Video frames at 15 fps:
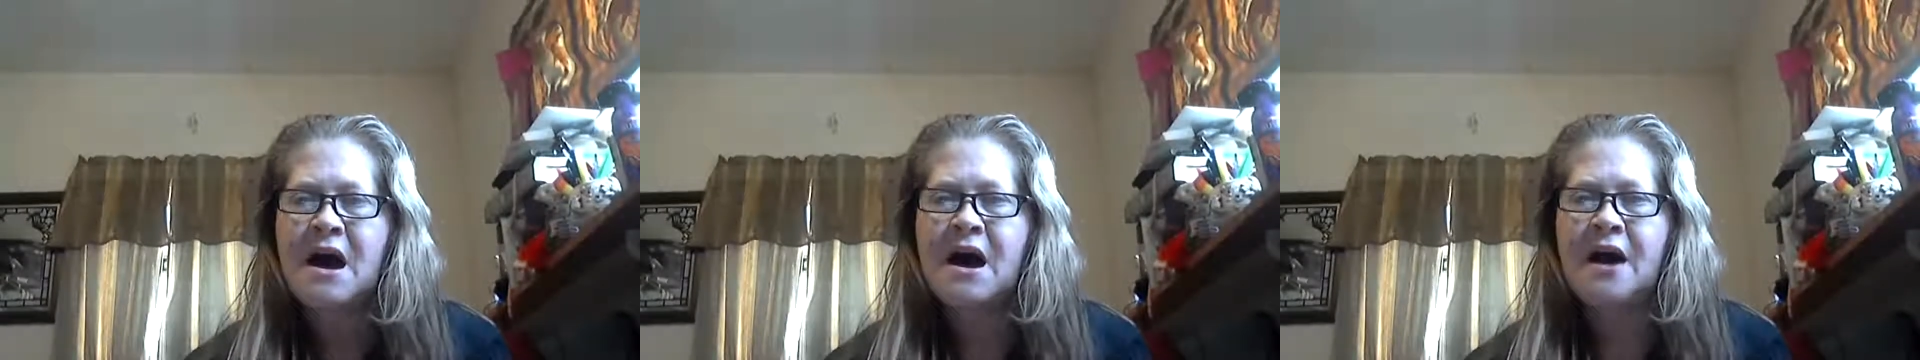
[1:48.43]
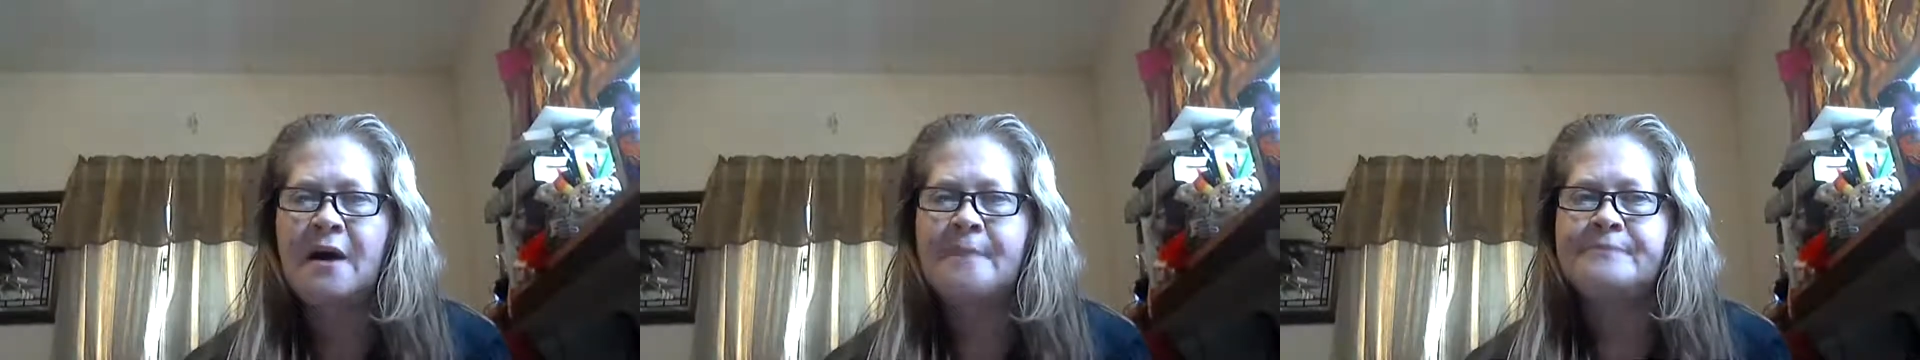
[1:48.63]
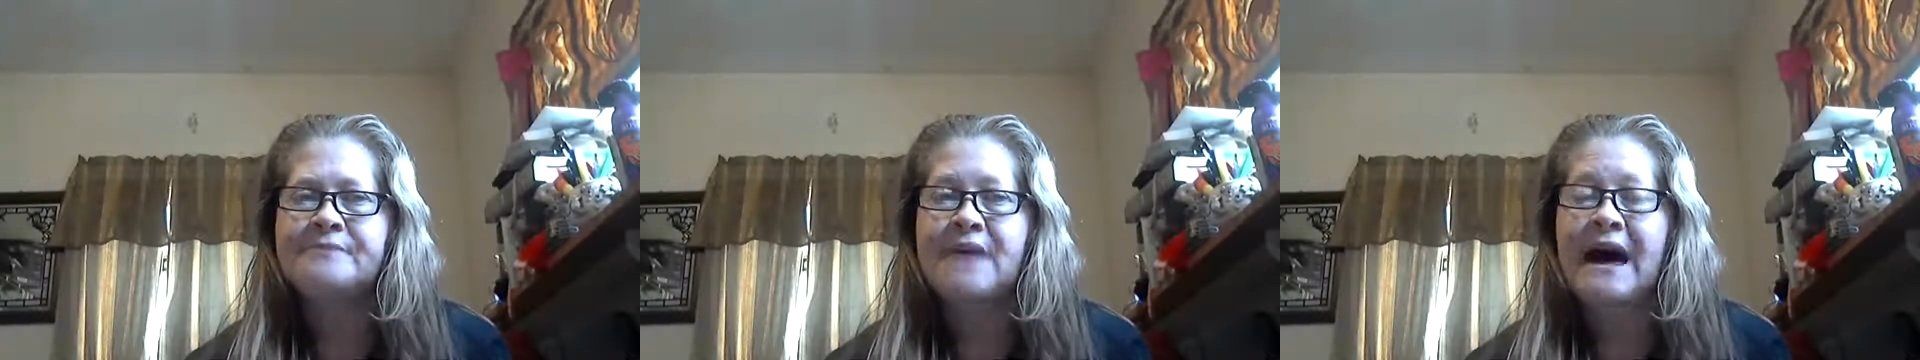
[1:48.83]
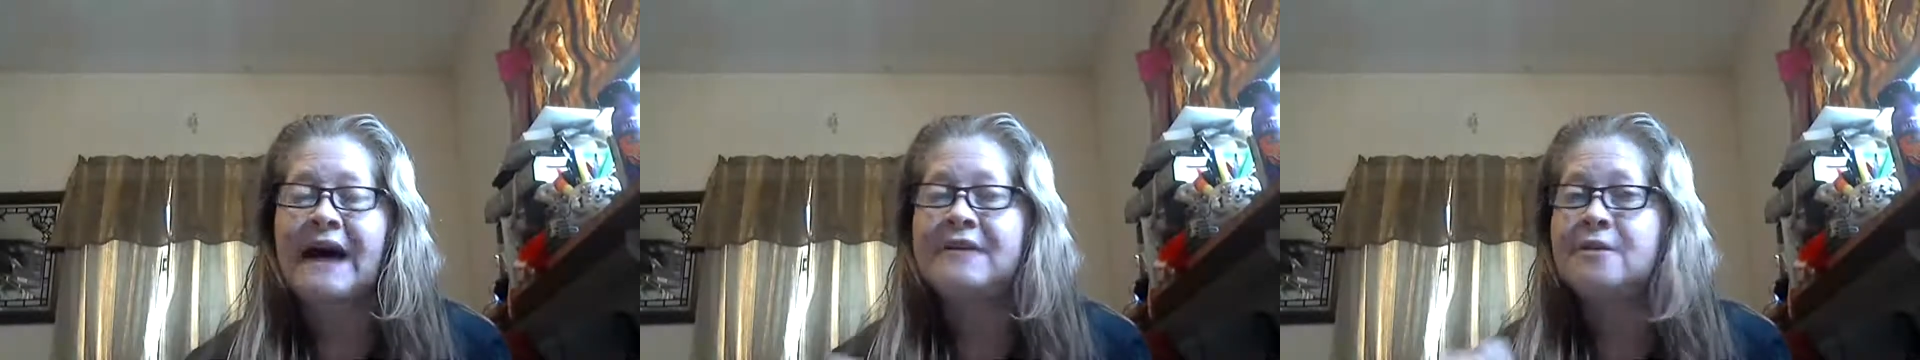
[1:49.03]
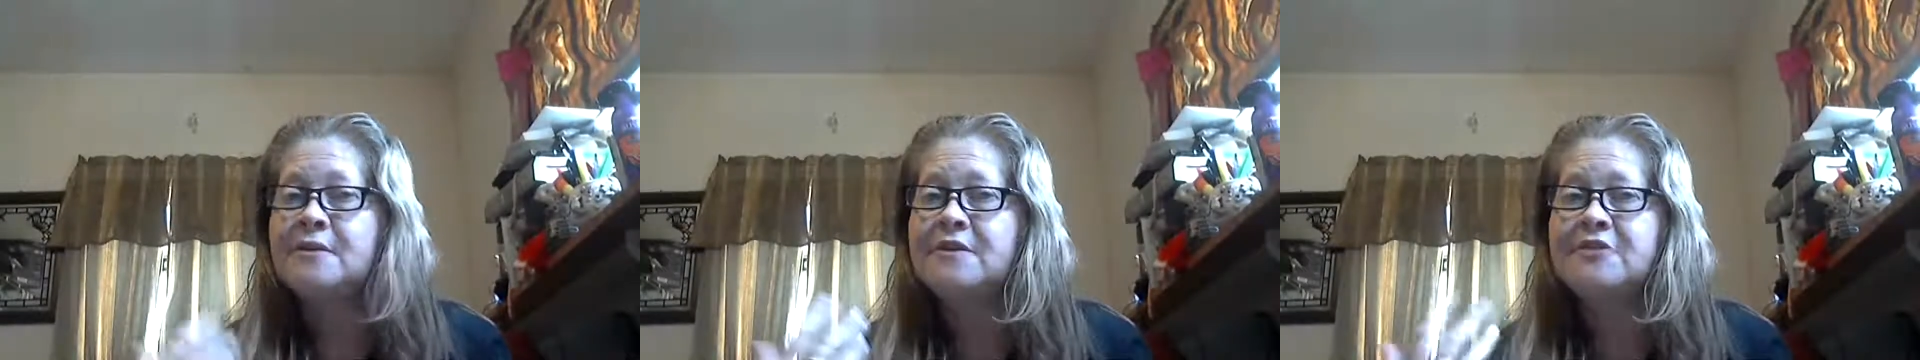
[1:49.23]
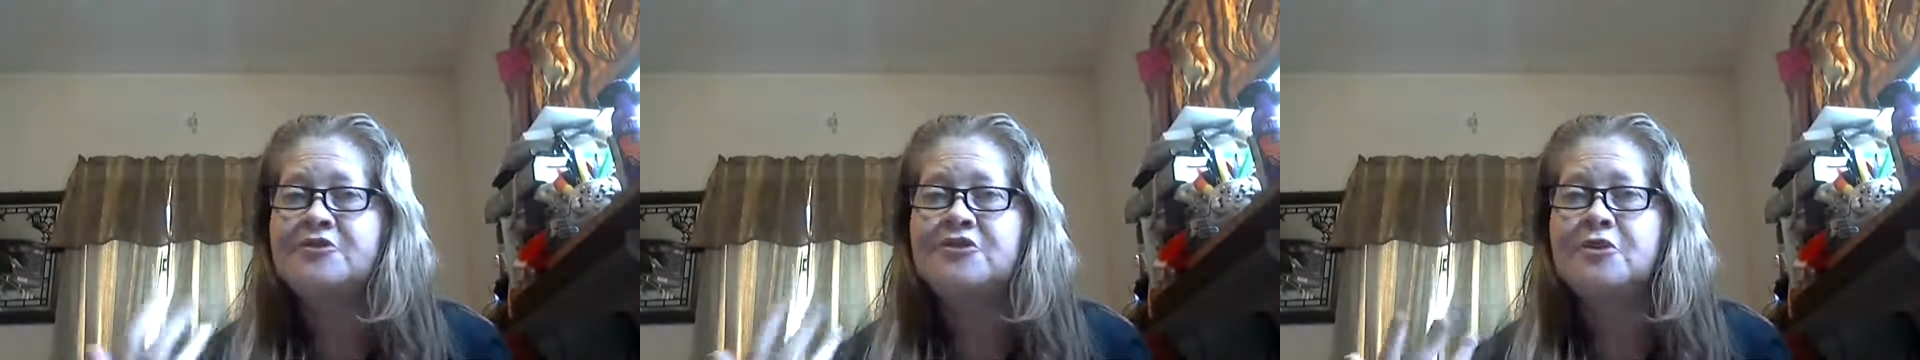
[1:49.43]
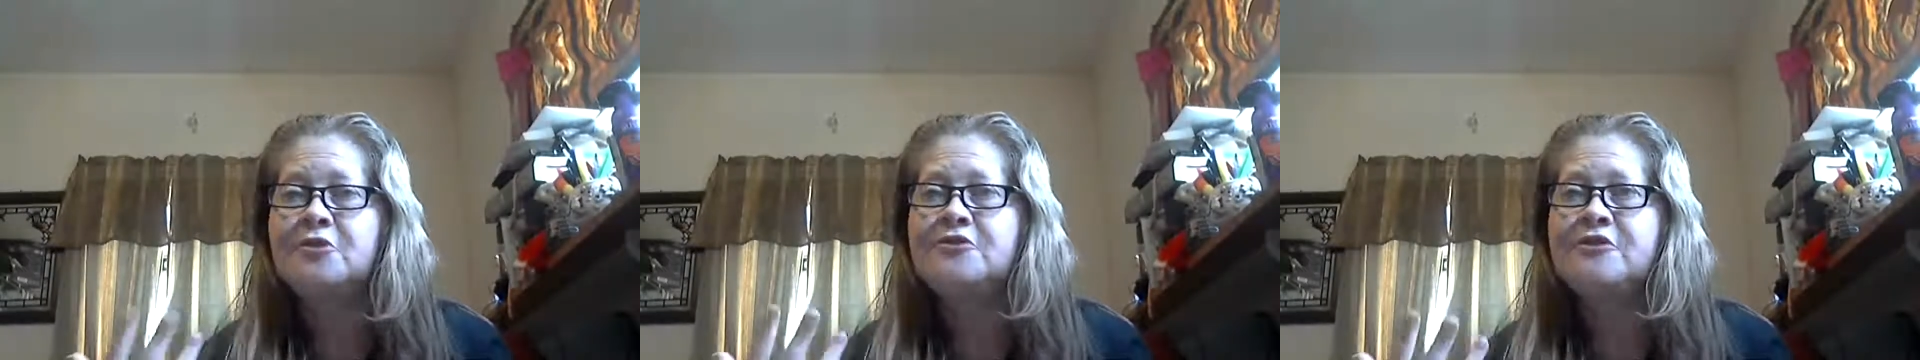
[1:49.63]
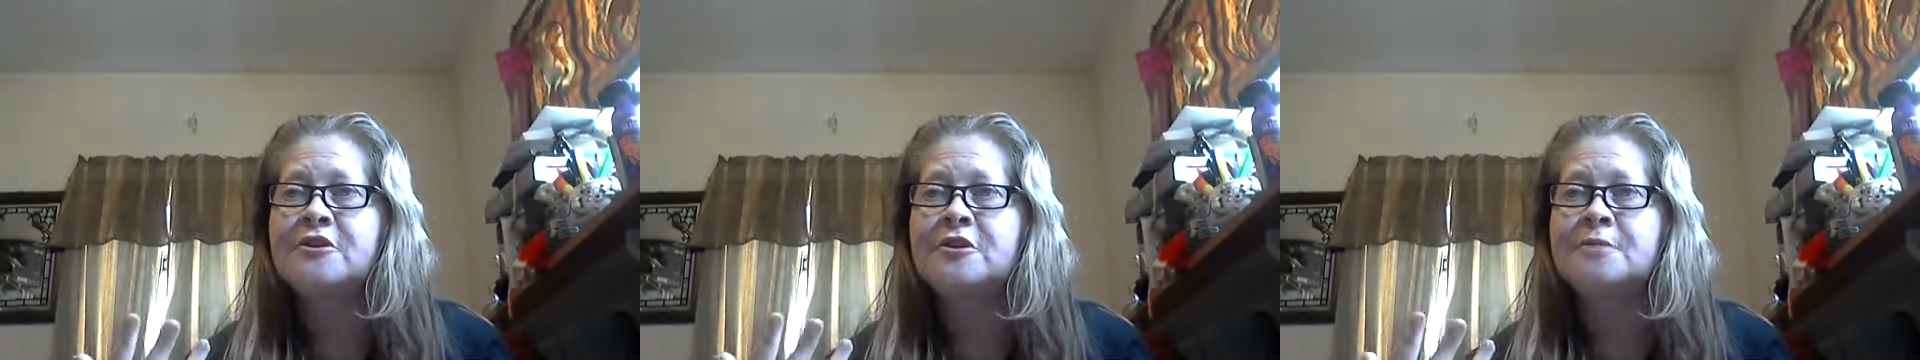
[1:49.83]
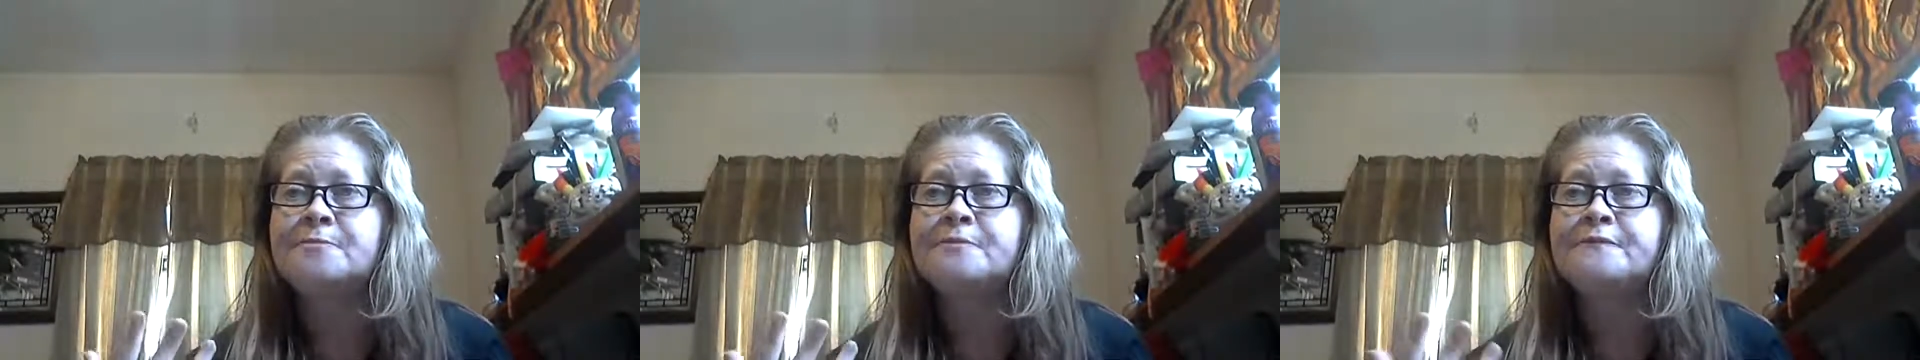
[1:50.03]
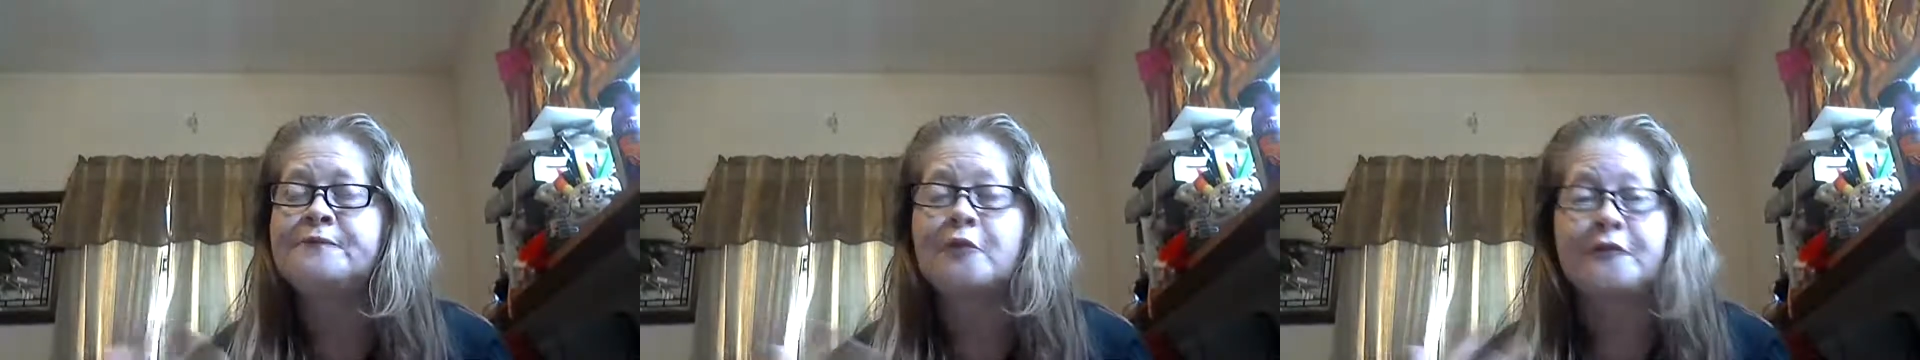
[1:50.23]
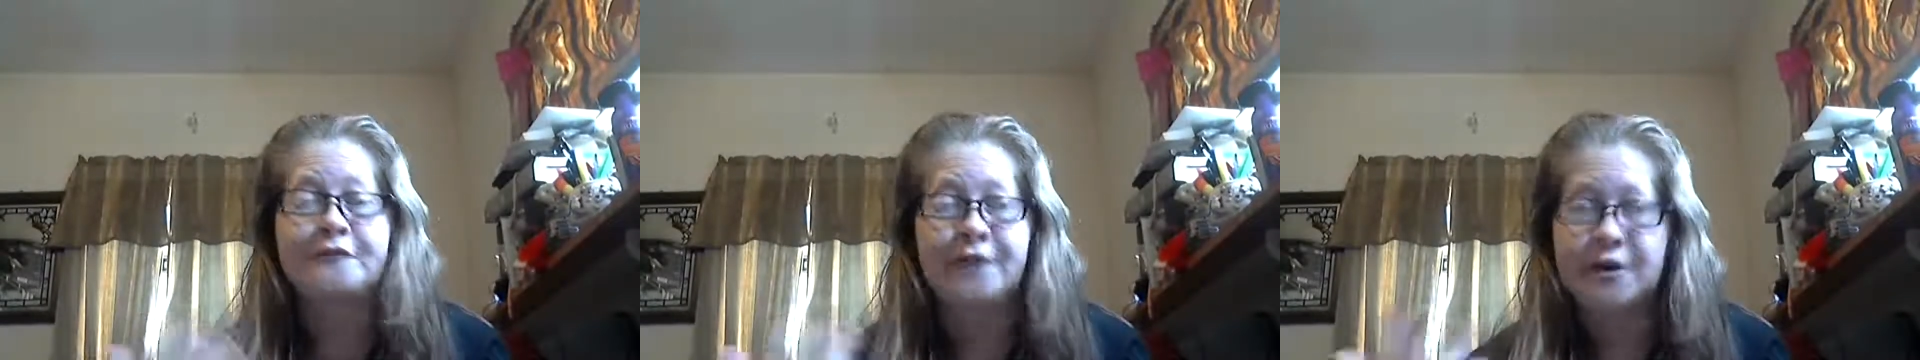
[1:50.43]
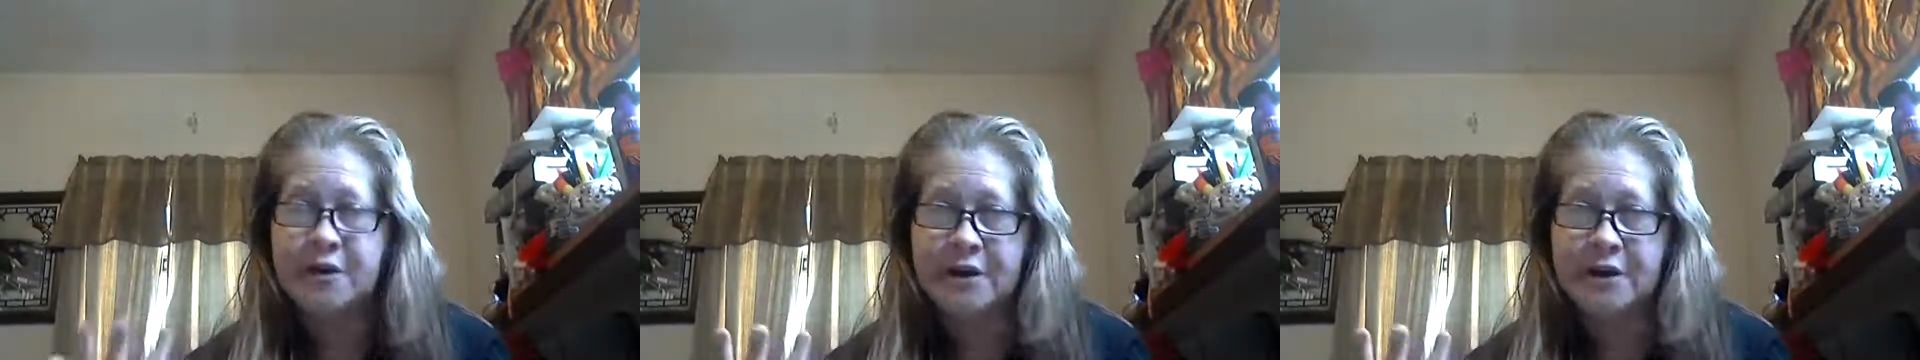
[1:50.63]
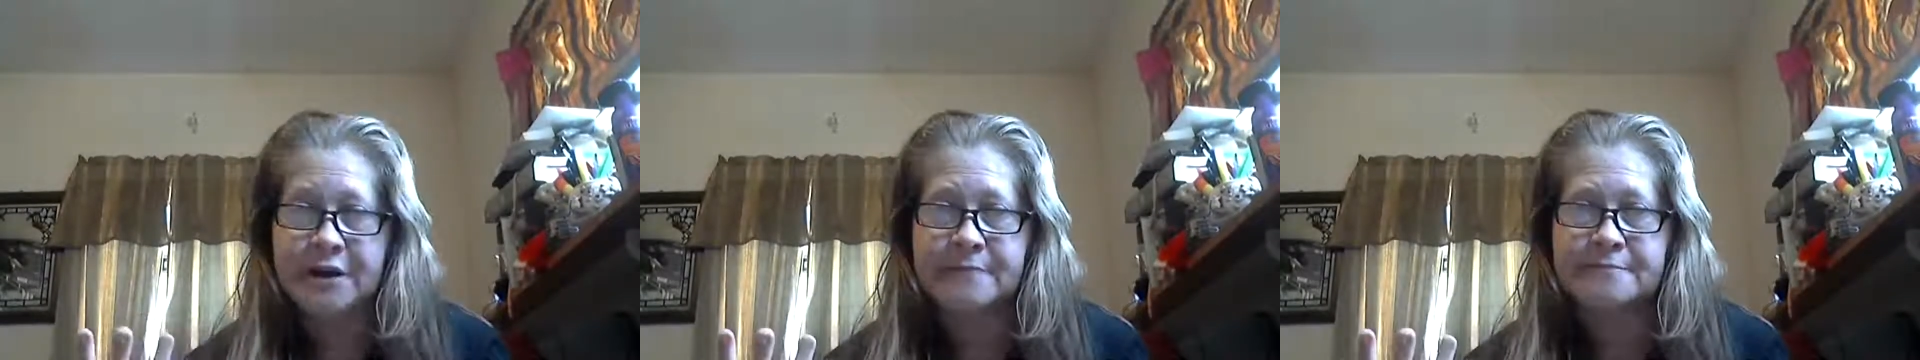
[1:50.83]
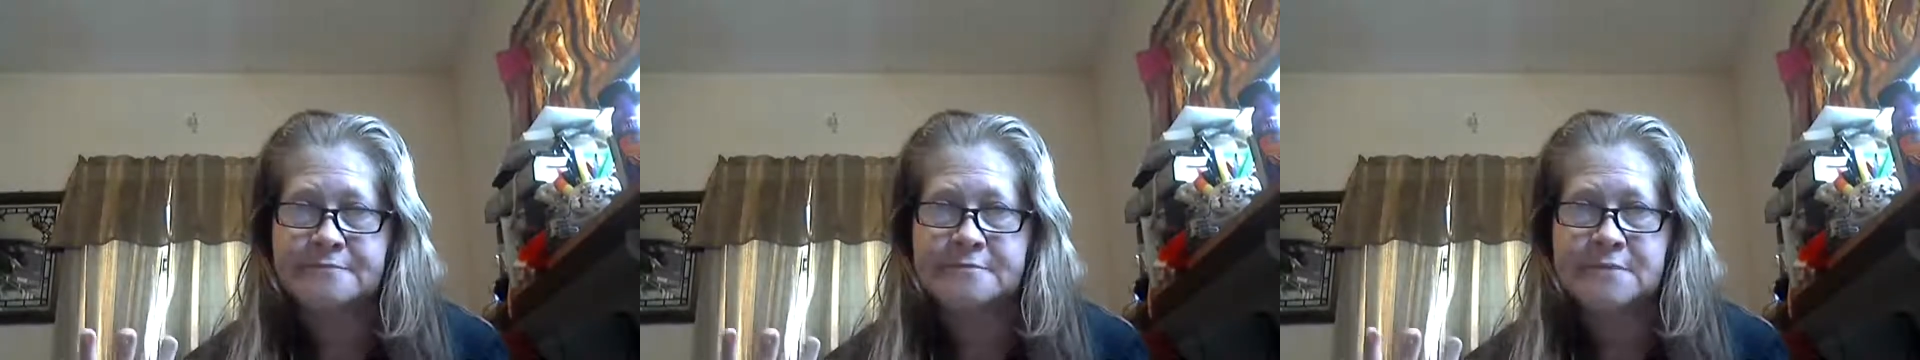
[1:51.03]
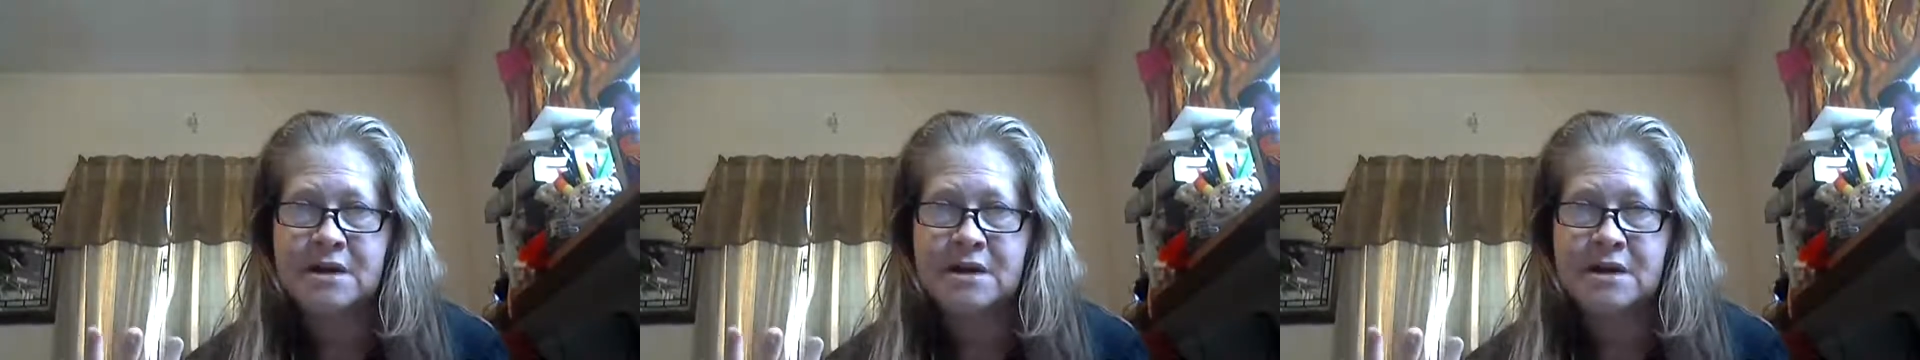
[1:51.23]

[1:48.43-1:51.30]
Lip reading: I do this YouTube for fun.